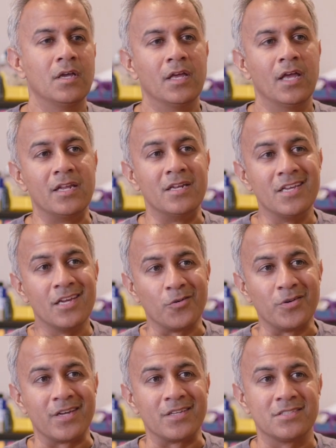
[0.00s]
In
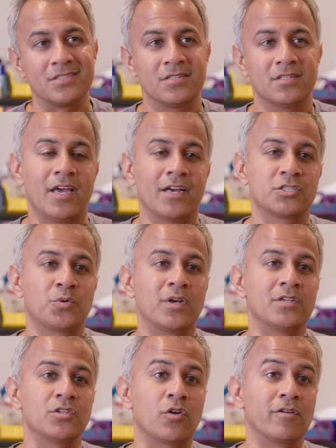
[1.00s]
neonates,
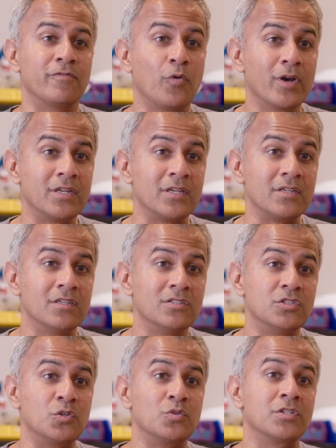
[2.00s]
X-rays are avoided
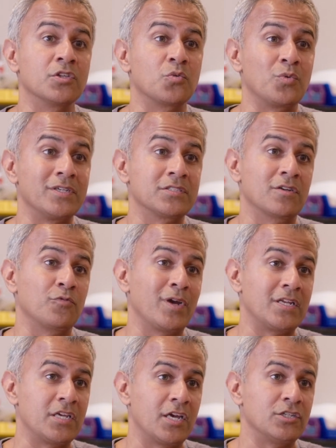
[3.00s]
due to the risk of
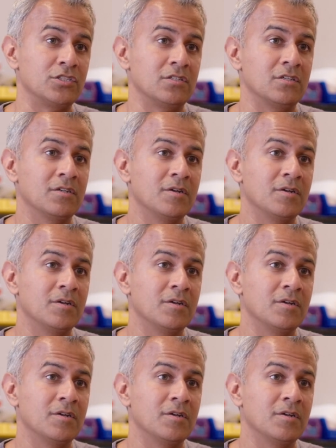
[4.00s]
radiation.